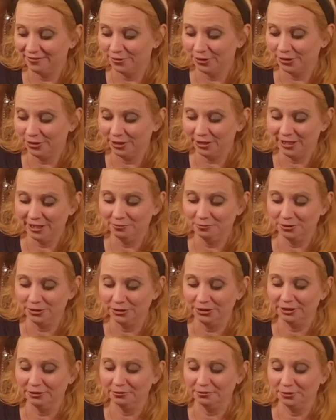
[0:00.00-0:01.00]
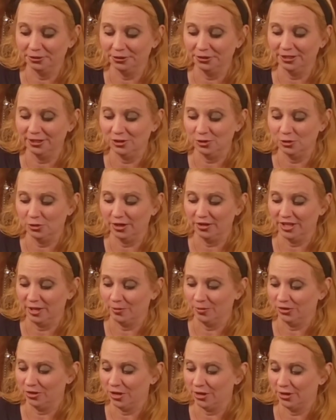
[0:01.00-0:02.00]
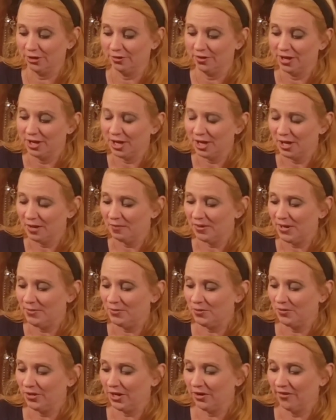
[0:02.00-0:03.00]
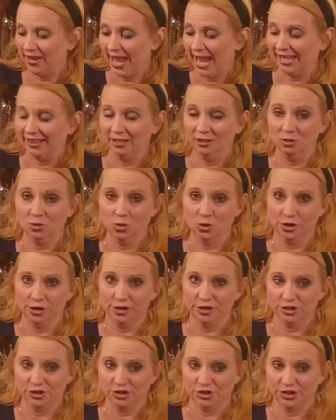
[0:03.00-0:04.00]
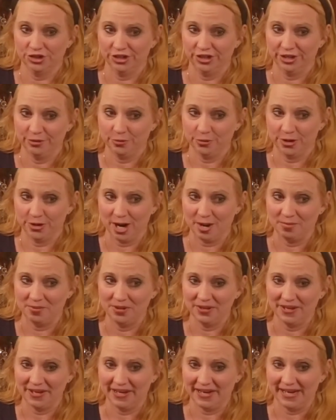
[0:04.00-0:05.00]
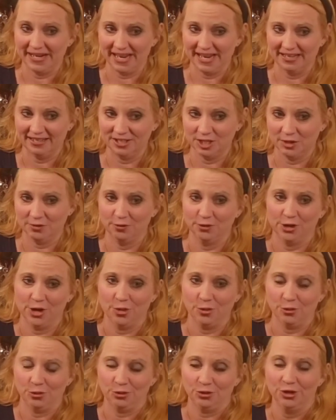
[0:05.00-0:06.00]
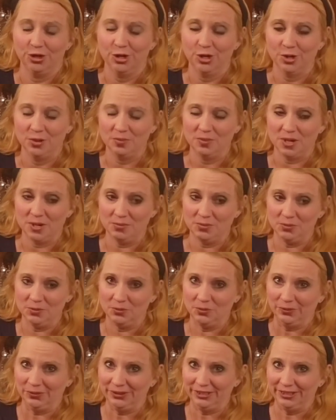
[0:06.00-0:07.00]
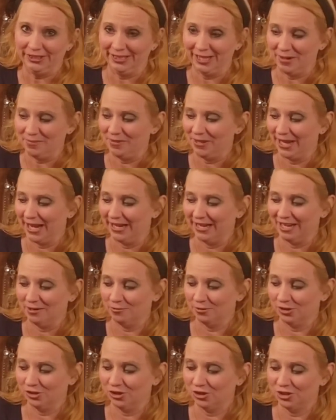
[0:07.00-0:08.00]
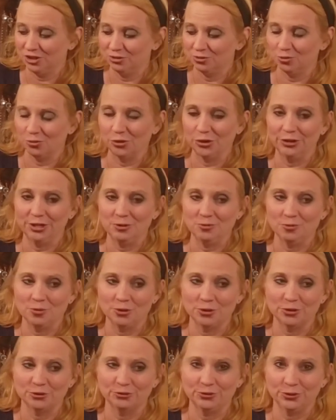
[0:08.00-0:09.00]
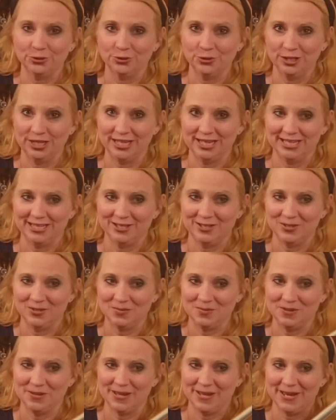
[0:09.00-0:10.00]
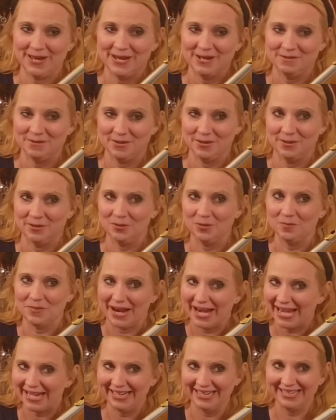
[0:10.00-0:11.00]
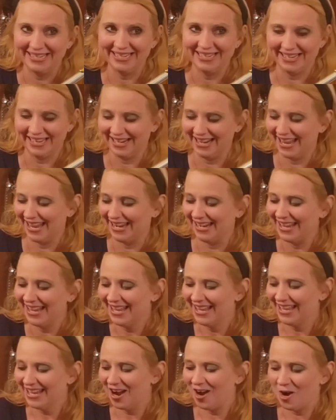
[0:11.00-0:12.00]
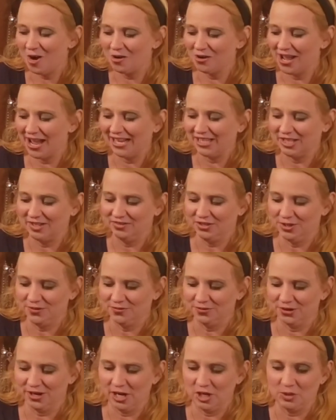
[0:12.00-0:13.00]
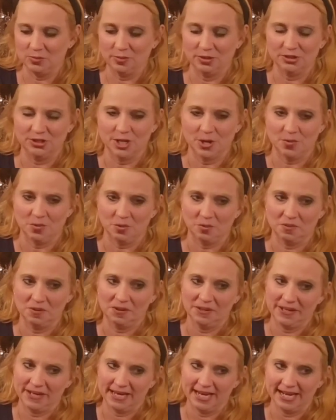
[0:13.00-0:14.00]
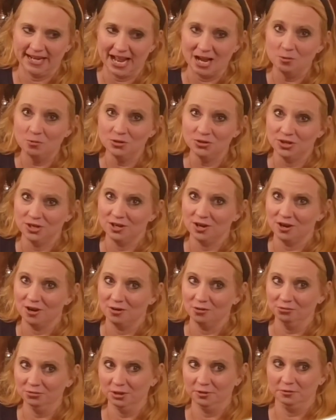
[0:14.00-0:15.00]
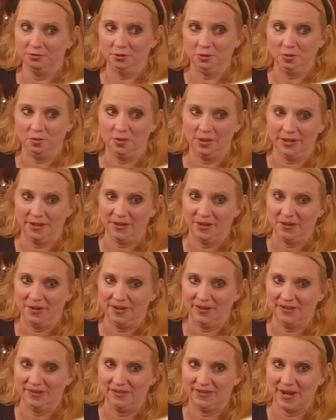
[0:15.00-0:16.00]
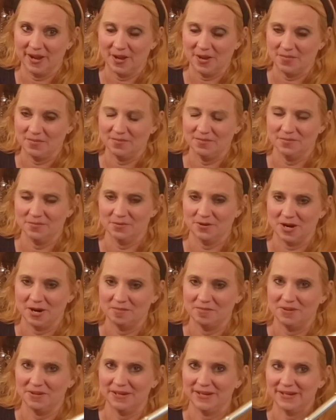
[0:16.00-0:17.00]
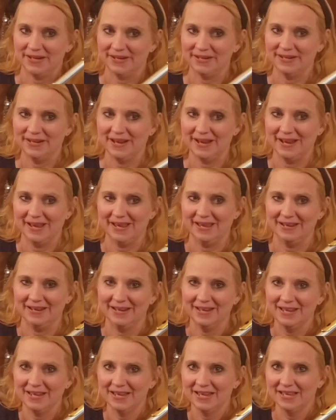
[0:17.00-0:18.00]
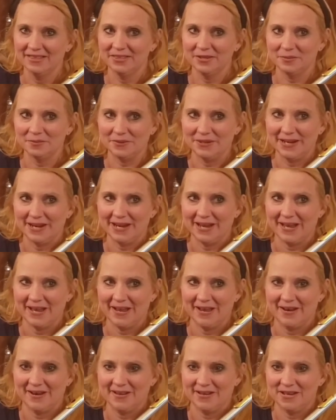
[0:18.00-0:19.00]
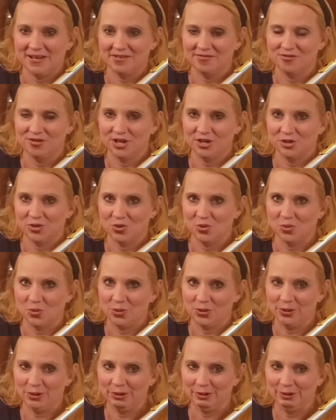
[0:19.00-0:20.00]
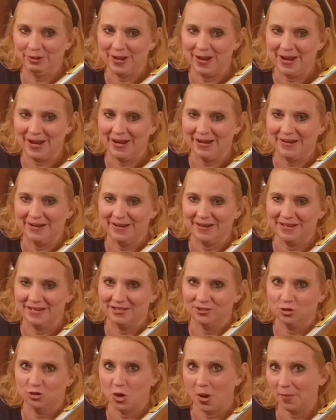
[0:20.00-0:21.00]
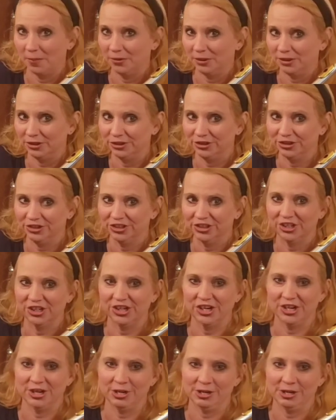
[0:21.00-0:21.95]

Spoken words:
really enjoyed it. There was a lot of people there. They had a little orchestra where I played, and several other people were in that playing. It was just really wonderful to get to play with a little band again, and all kinds of different instruments that were playing. I was the only flute player at the time where I played, and then we had a French horn and a trumpeter.